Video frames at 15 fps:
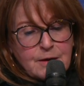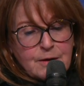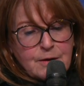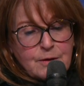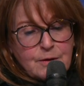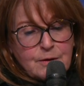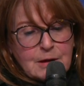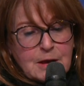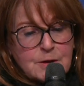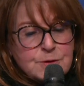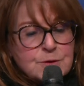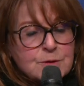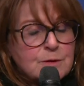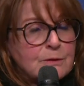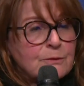
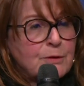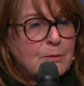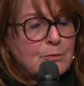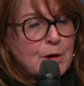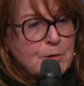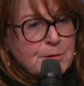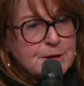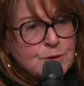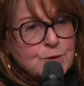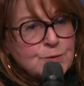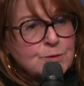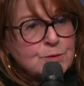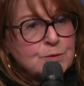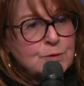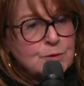launched on February
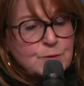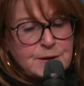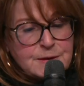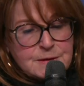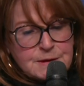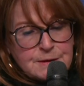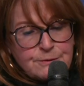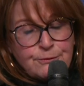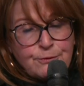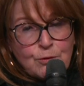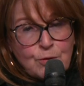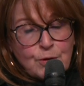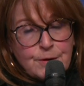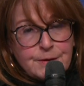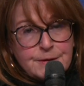2,
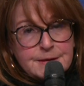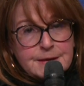2024,